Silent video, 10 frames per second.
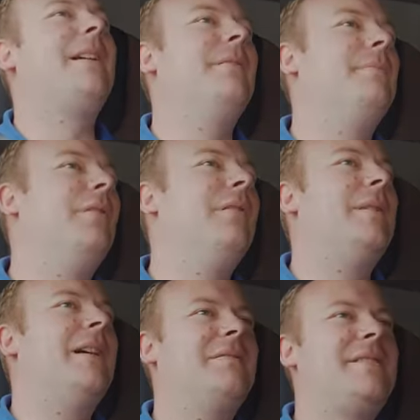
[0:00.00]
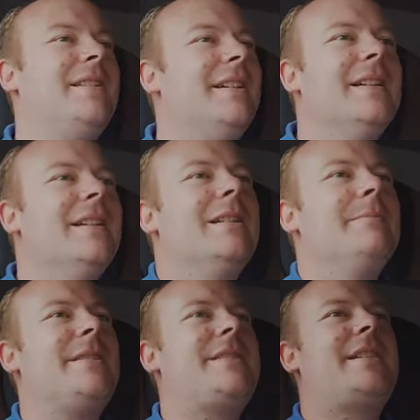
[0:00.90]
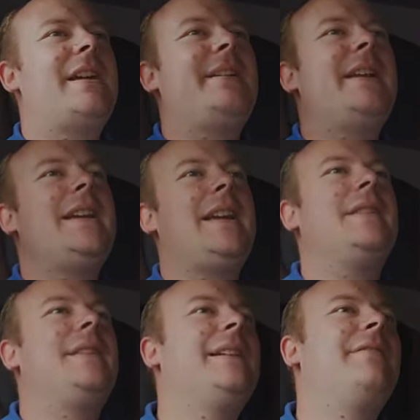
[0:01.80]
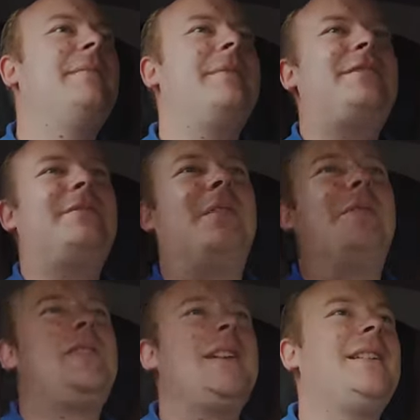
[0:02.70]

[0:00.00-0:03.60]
I got more about it. But uh, yeah, again, thank you very much for watching.